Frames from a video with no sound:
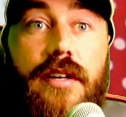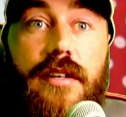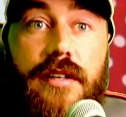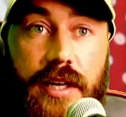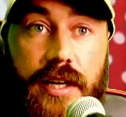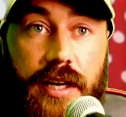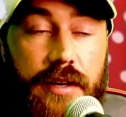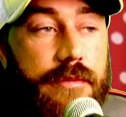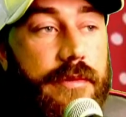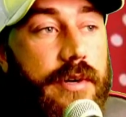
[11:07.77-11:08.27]

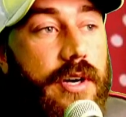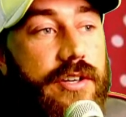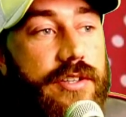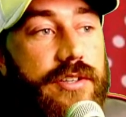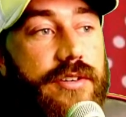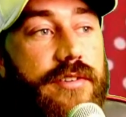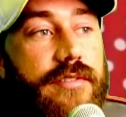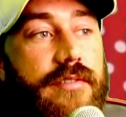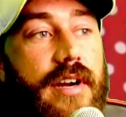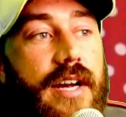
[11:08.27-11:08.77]
Yeah, on
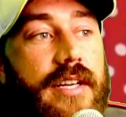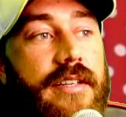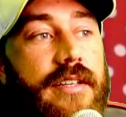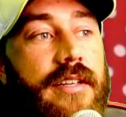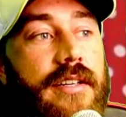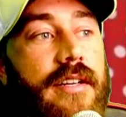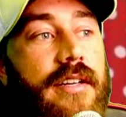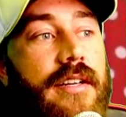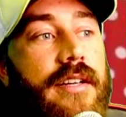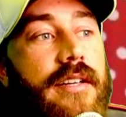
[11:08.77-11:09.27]
your run.
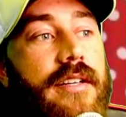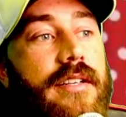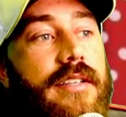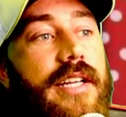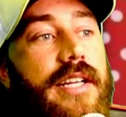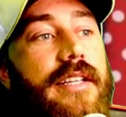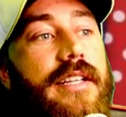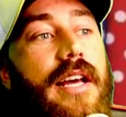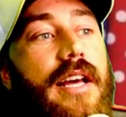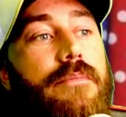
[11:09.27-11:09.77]

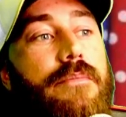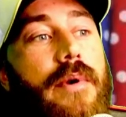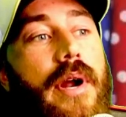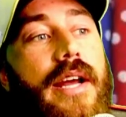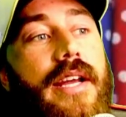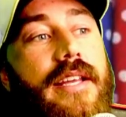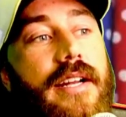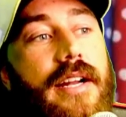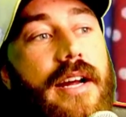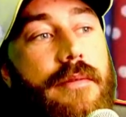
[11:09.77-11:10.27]
Now they
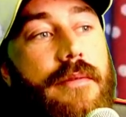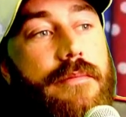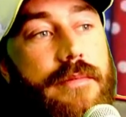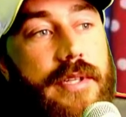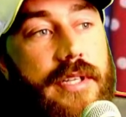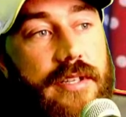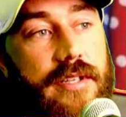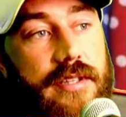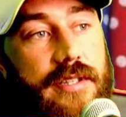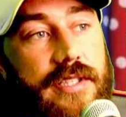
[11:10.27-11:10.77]
break it up.
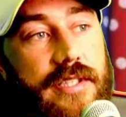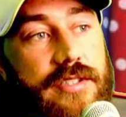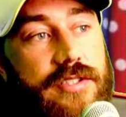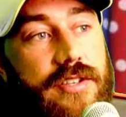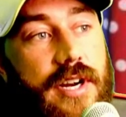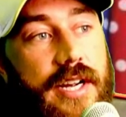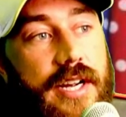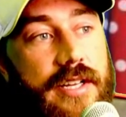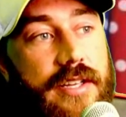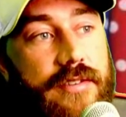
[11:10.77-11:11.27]
This
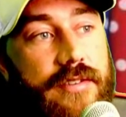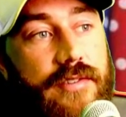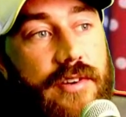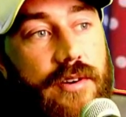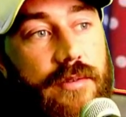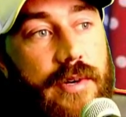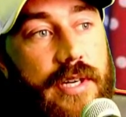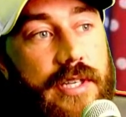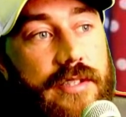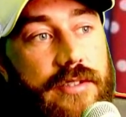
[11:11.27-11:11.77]
track you've got
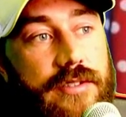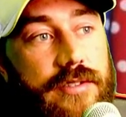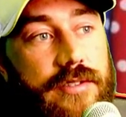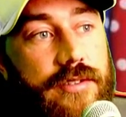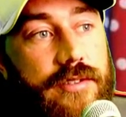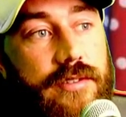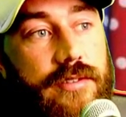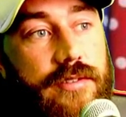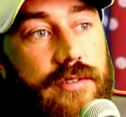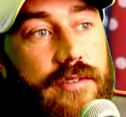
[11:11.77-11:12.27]
1,
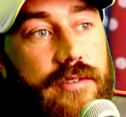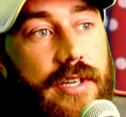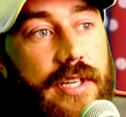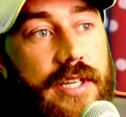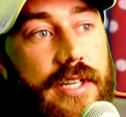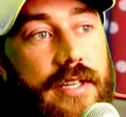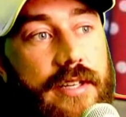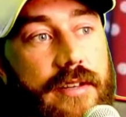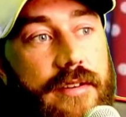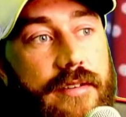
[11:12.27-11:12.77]
2,
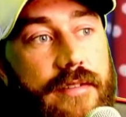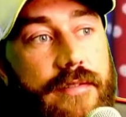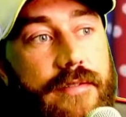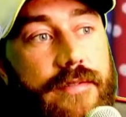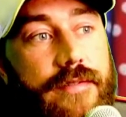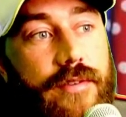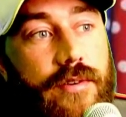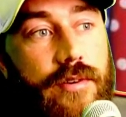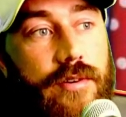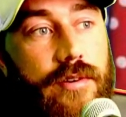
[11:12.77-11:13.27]
3,
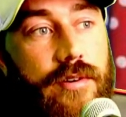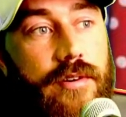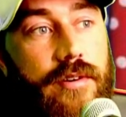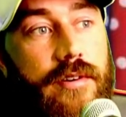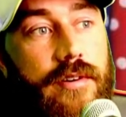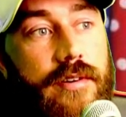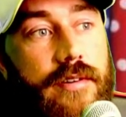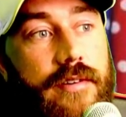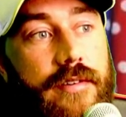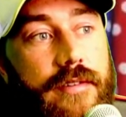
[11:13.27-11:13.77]
4,
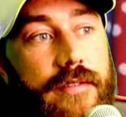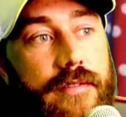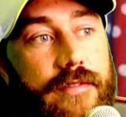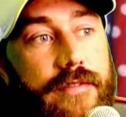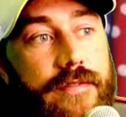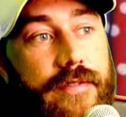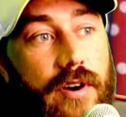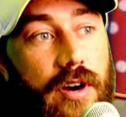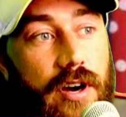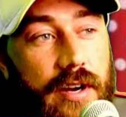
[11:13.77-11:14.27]

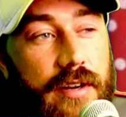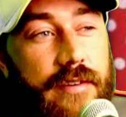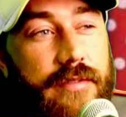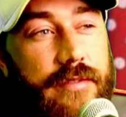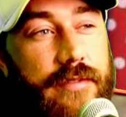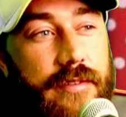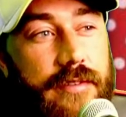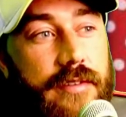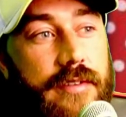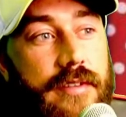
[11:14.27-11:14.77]
5.
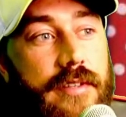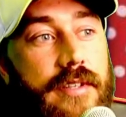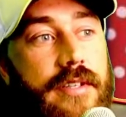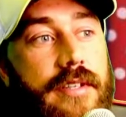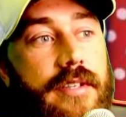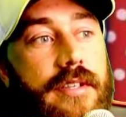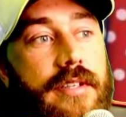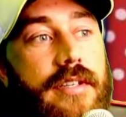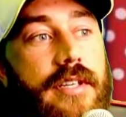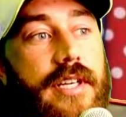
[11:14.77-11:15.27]

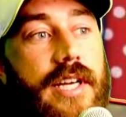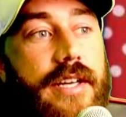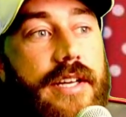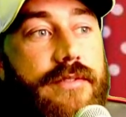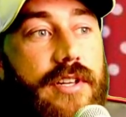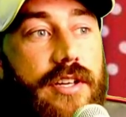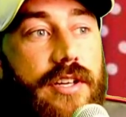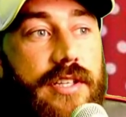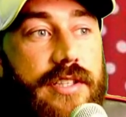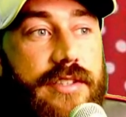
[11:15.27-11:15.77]
Even
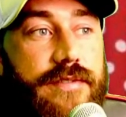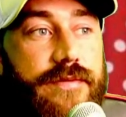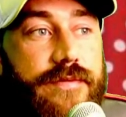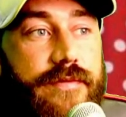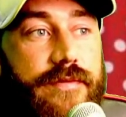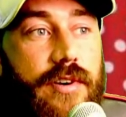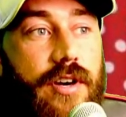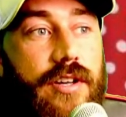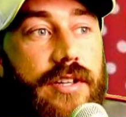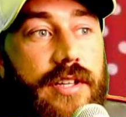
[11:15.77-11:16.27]
though there's
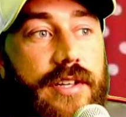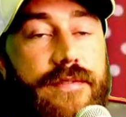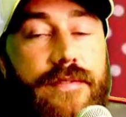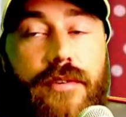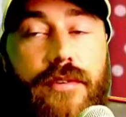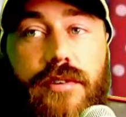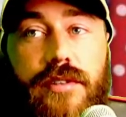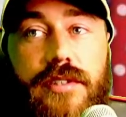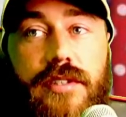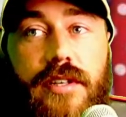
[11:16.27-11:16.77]
only
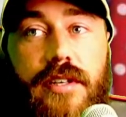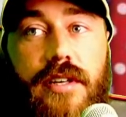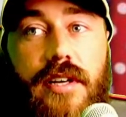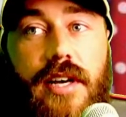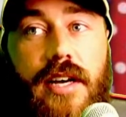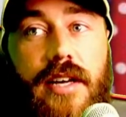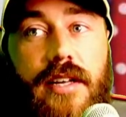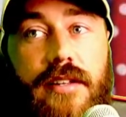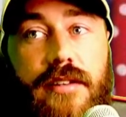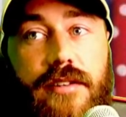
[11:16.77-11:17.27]

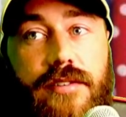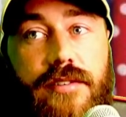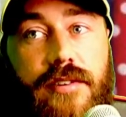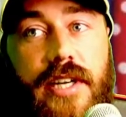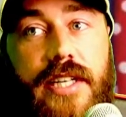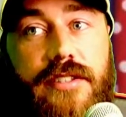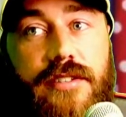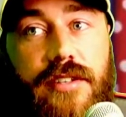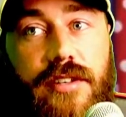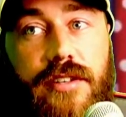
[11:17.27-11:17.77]

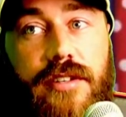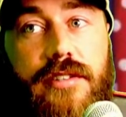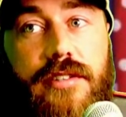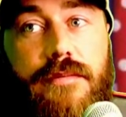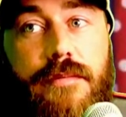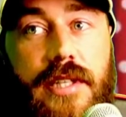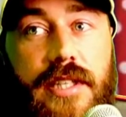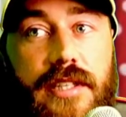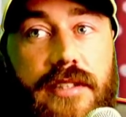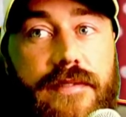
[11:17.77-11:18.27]
3 turns,
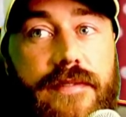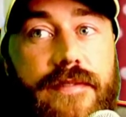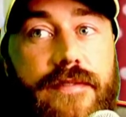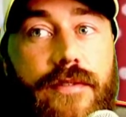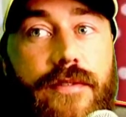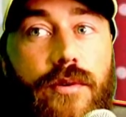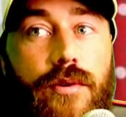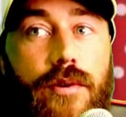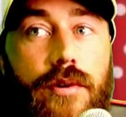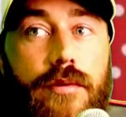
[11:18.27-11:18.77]
but there's
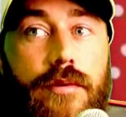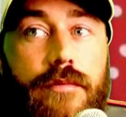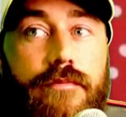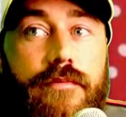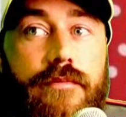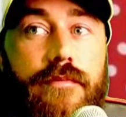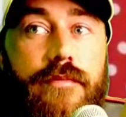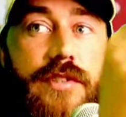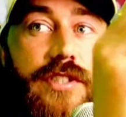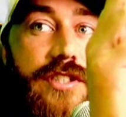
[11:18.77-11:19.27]
4
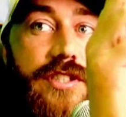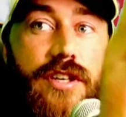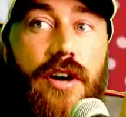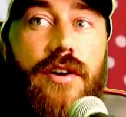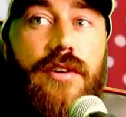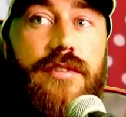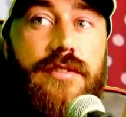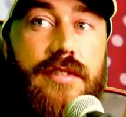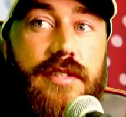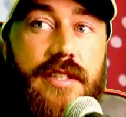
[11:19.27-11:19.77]

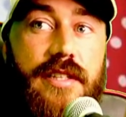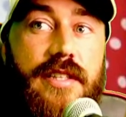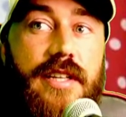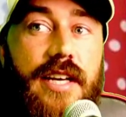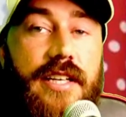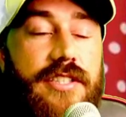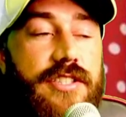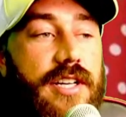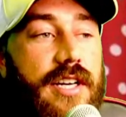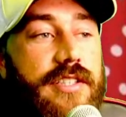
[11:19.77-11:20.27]
zones that they
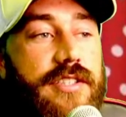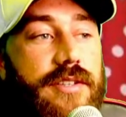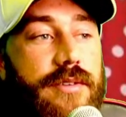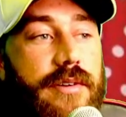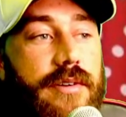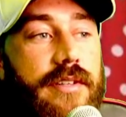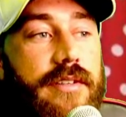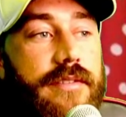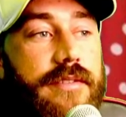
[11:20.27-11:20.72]
judge you on.